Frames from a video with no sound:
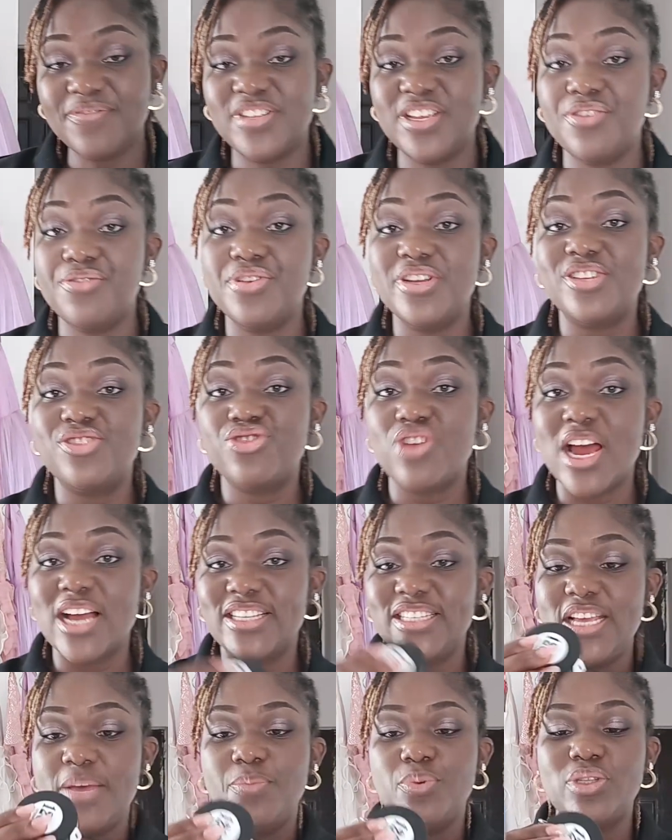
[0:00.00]

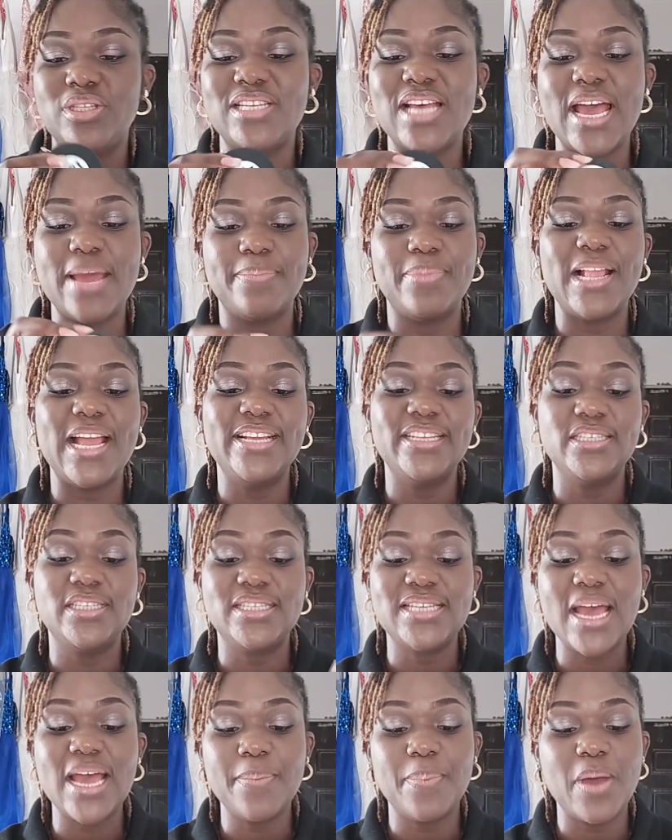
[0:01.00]
retractable type, like the
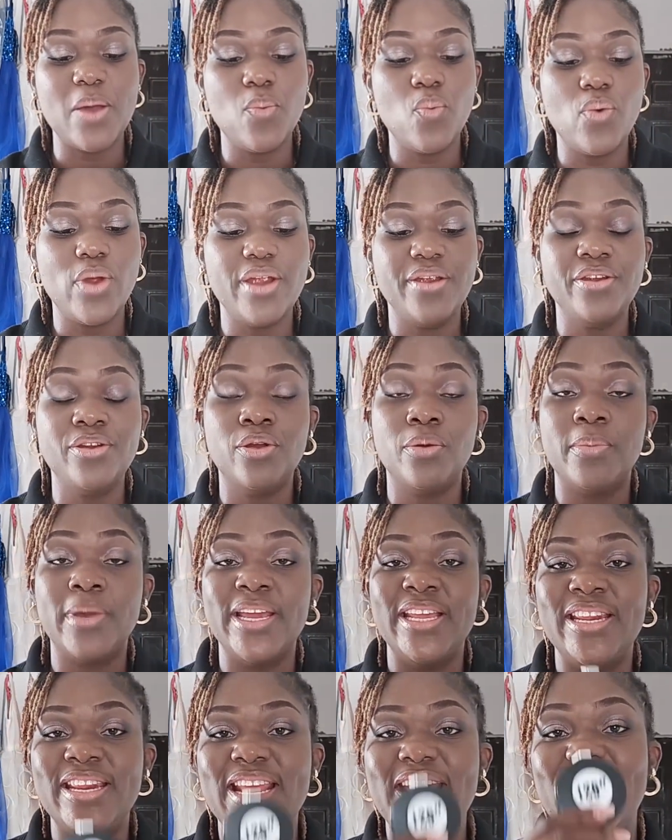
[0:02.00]
type I'm wearing on my
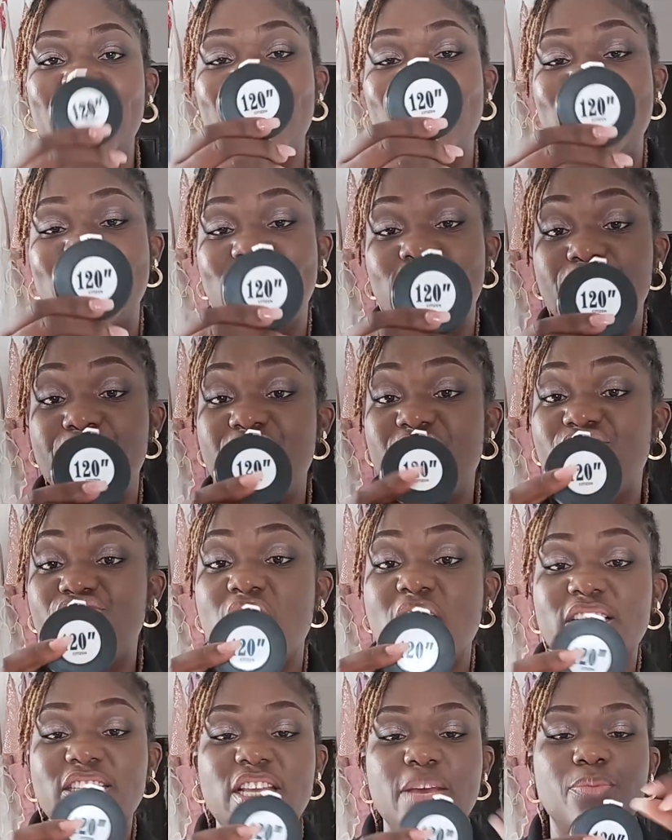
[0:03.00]
neck is a
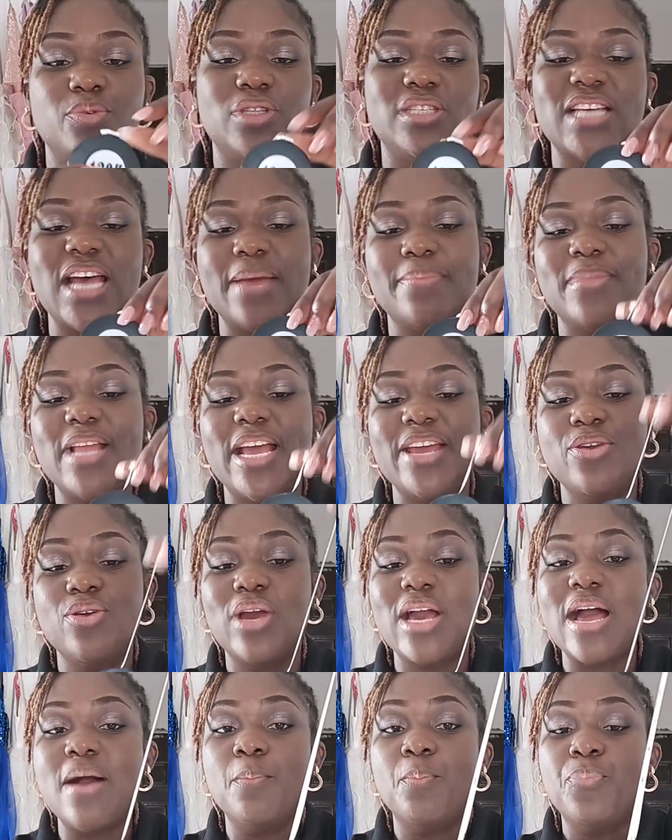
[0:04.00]
retractable type that you
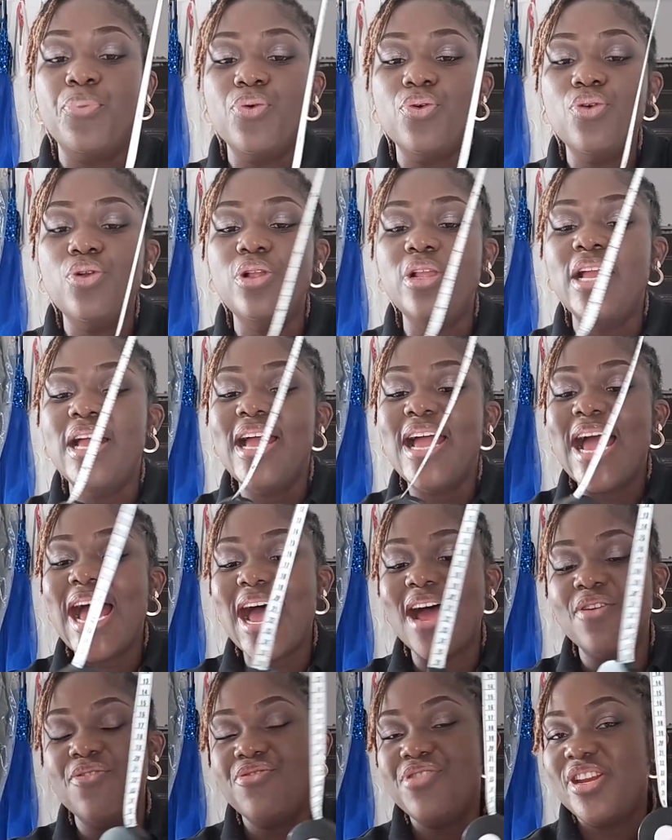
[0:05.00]
can pull
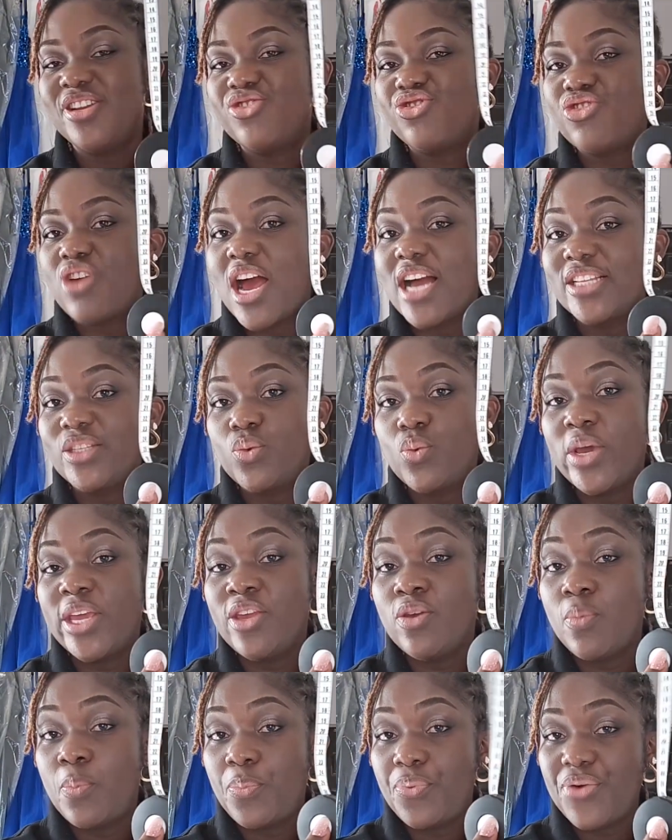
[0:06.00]
and retract when you
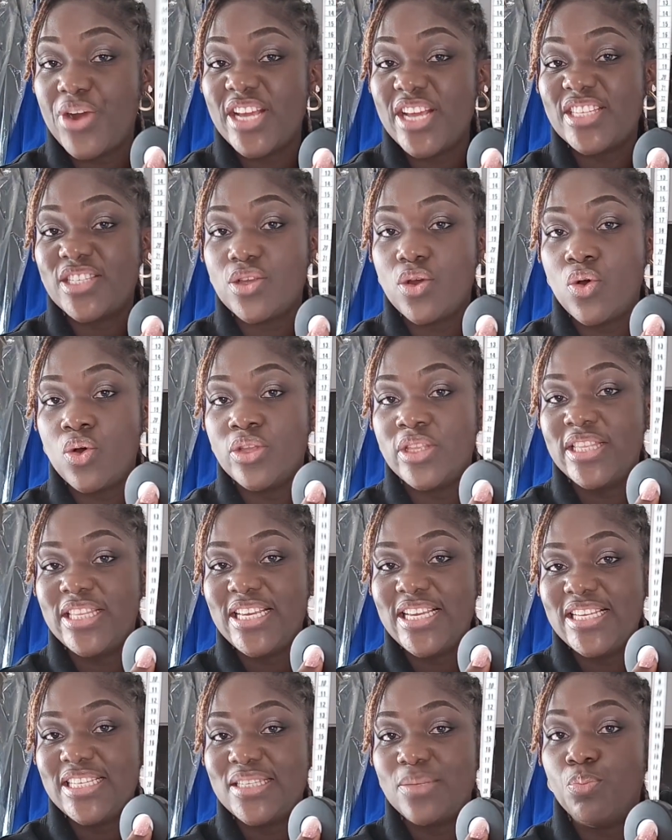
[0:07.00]
press on
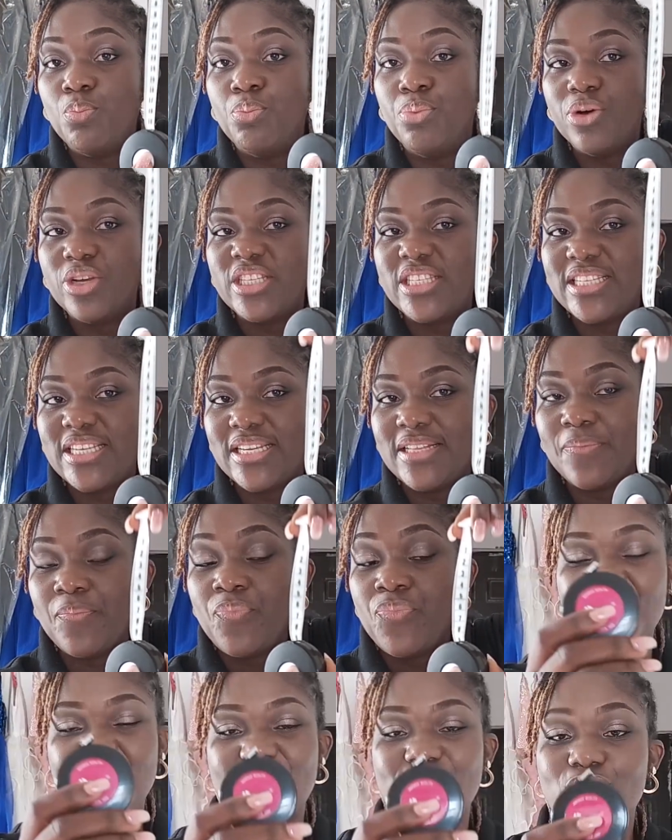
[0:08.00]
this button.
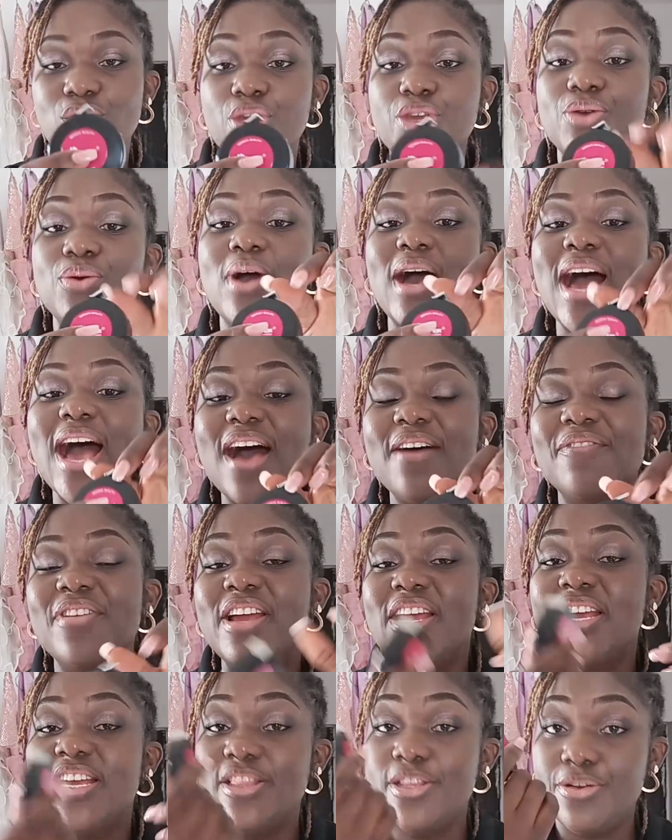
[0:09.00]
So you have
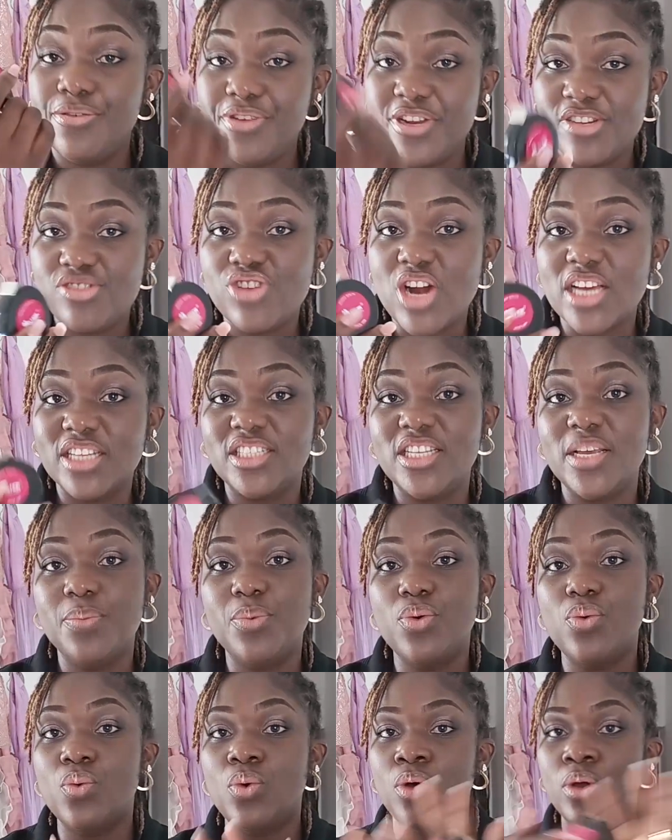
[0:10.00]
the retractable
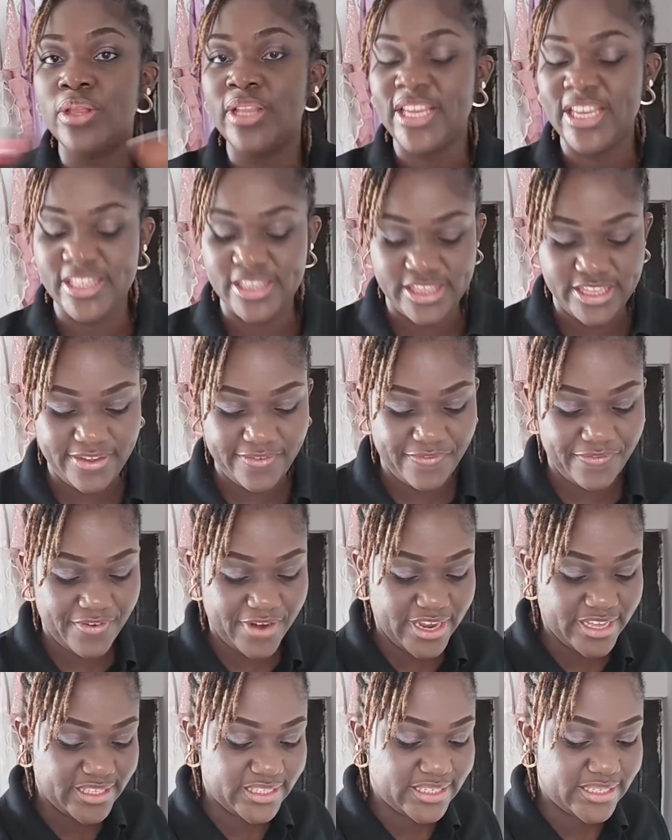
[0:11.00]
one in
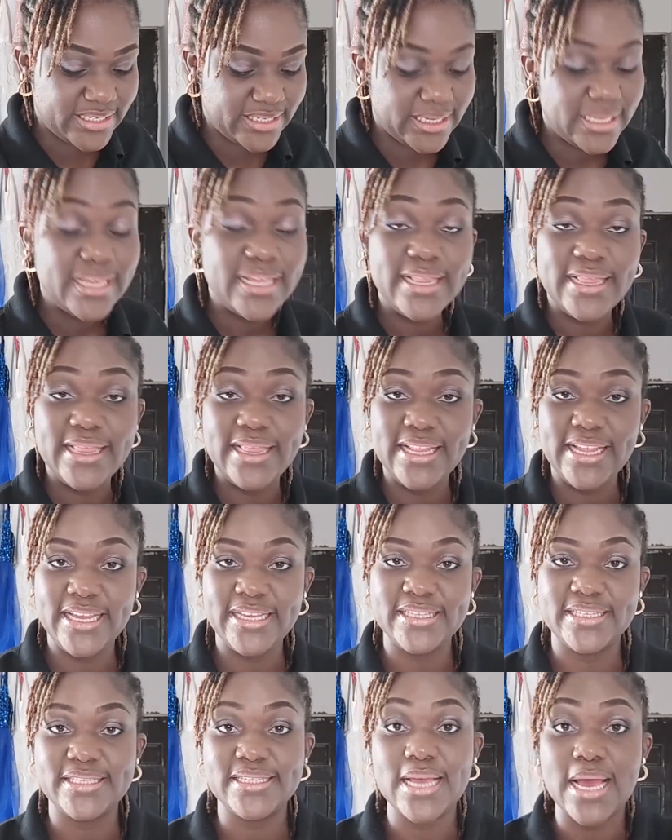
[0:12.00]
different
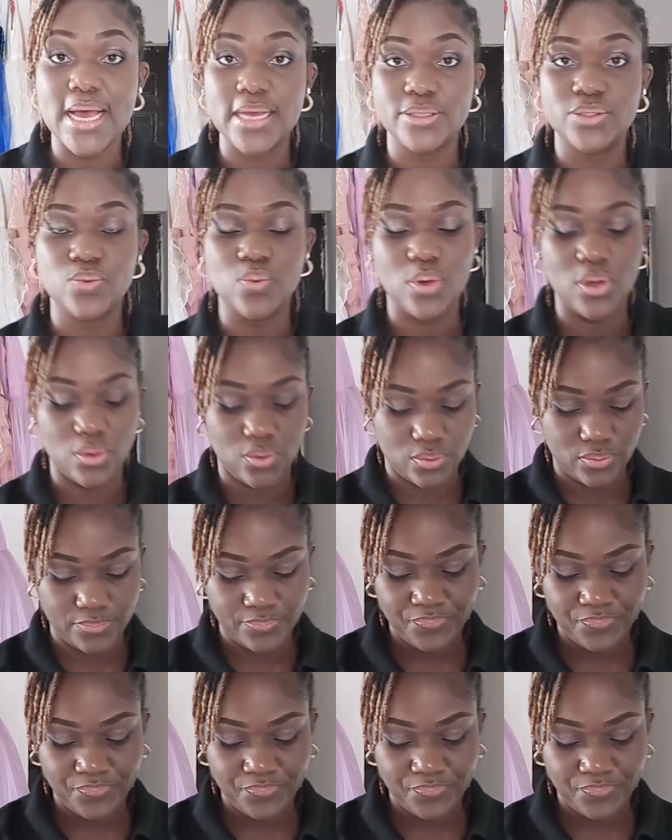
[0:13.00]
lengths as well.